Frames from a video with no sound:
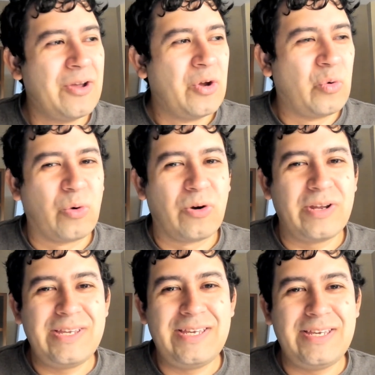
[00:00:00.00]
where
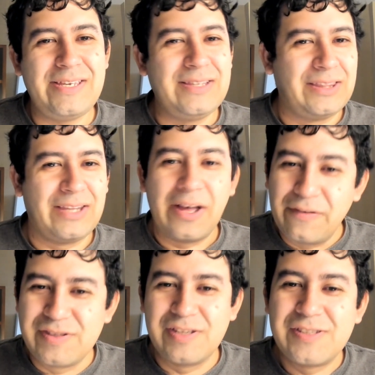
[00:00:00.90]
he
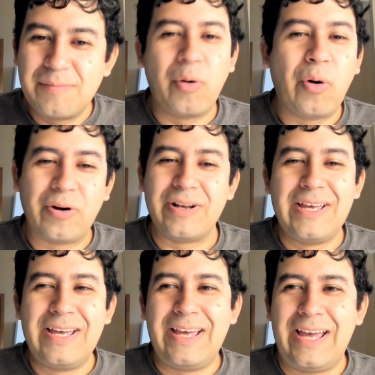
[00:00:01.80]
loves the support
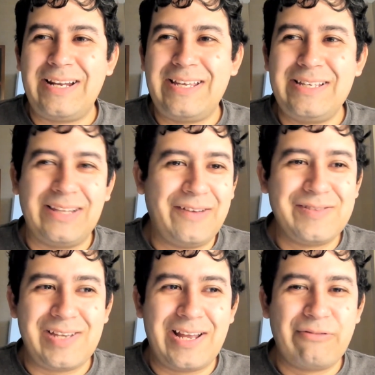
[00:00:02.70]
and he
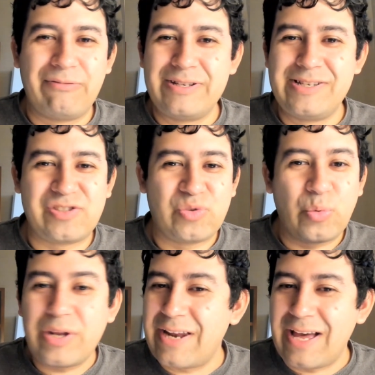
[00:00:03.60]
loves anyone just
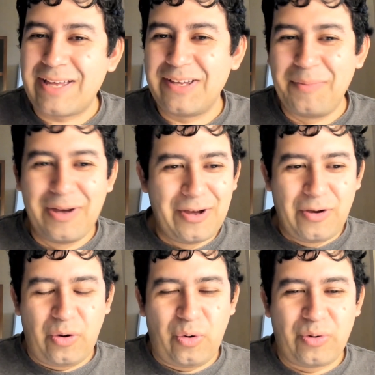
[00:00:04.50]
tweeting at him
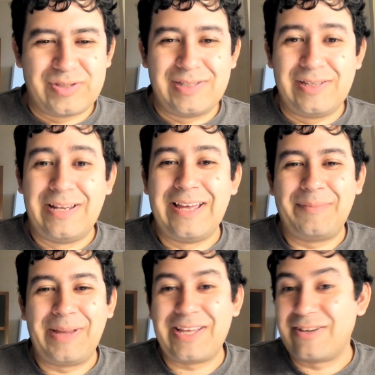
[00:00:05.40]
or sending him
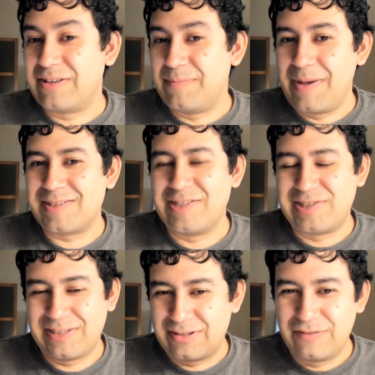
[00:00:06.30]
like good messages
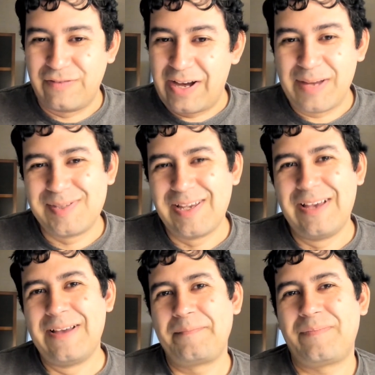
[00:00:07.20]
and good vibes.
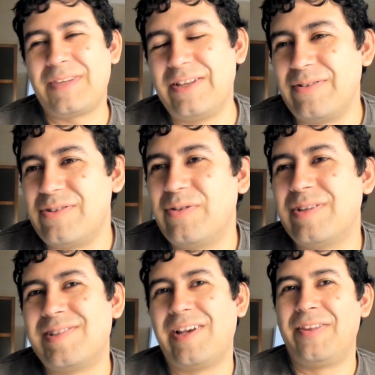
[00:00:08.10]
You know, you
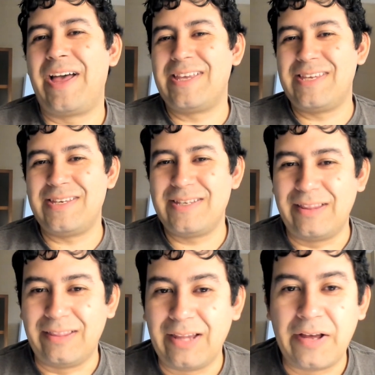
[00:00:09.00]
could tell that he
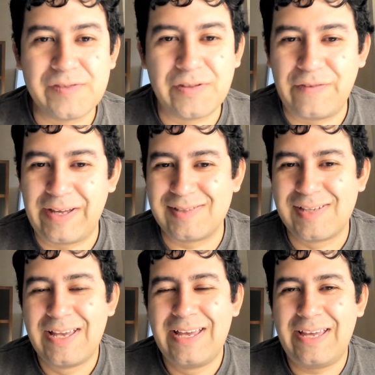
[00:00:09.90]
loves the fans
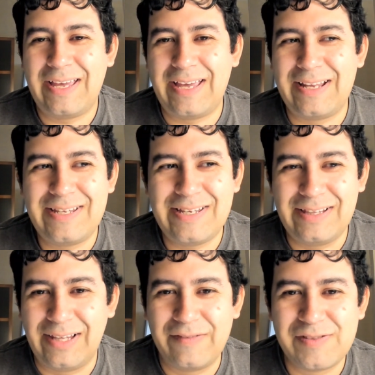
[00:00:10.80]
and he
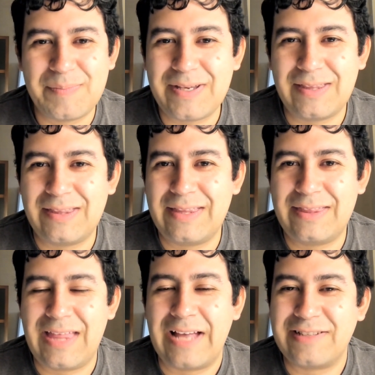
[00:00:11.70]
loves being
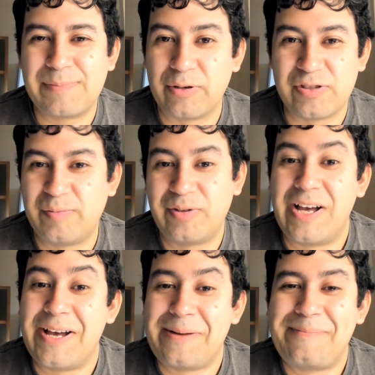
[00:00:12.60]
that just personable
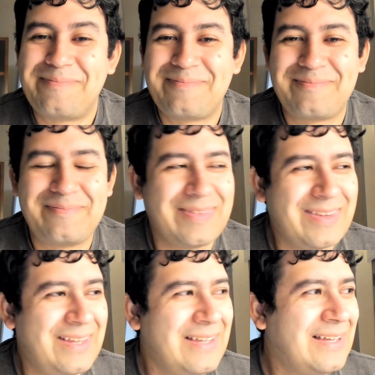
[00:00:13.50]
guy.
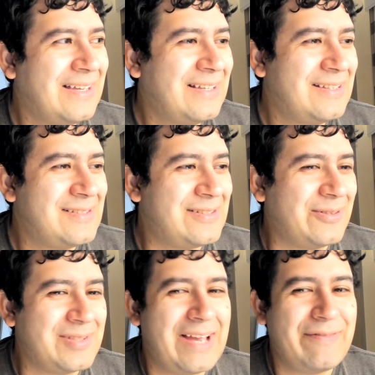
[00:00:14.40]
So to have